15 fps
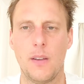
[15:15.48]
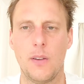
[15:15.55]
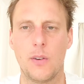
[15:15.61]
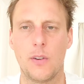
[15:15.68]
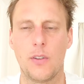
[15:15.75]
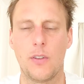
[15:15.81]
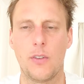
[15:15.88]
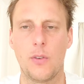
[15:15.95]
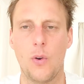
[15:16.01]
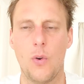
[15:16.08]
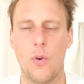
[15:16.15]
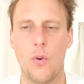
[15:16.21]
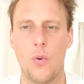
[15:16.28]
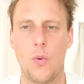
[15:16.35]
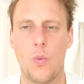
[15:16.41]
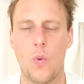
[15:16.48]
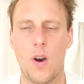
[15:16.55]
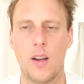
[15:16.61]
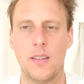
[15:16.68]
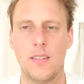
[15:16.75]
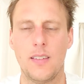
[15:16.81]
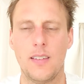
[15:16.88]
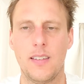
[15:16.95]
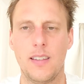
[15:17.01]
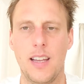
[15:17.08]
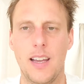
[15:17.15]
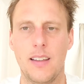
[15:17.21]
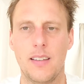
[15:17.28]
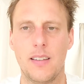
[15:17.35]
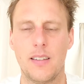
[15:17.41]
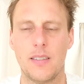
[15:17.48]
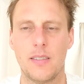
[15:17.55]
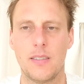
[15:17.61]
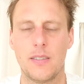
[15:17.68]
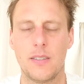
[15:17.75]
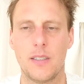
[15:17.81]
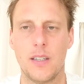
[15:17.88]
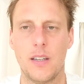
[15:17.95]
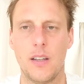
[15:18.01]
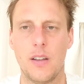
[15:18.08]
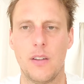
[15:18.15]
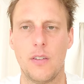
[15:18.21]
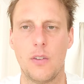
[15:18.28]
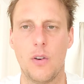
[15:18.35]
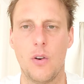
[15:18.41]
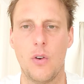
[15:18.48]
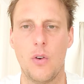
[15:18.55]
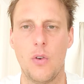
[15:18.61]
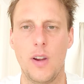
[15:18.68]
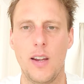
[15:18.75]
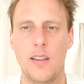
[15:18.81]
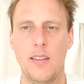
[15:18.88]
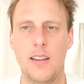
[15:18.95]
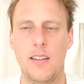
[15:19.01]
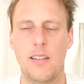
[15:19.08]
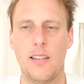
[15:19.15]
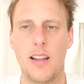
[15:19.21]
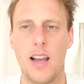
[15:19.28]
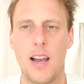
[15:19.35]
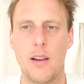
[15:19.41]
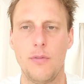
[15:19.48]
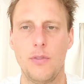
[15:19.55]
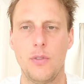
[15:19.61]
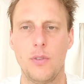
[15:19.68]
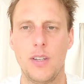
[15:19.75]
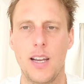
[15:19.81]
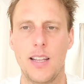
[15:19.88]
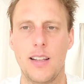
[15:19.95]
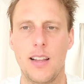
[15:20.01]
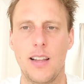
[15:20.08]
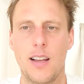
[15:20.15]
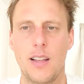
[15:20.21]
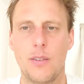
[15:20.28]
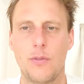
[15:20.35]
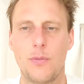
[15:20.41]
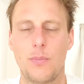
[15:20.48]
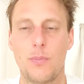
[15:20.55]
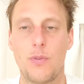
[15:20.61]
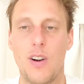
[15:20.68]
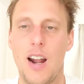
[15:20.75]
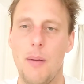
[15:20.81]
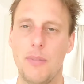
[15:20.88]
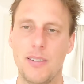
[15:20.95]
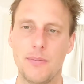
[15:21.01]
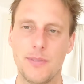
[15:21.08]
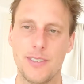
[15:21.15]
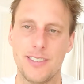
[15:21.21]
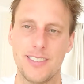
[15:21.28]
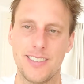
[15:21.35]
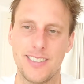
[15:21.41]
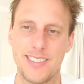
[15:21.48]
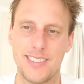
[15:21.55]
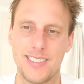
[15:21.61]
Your soul wants that. So in this life you get a lot of problems,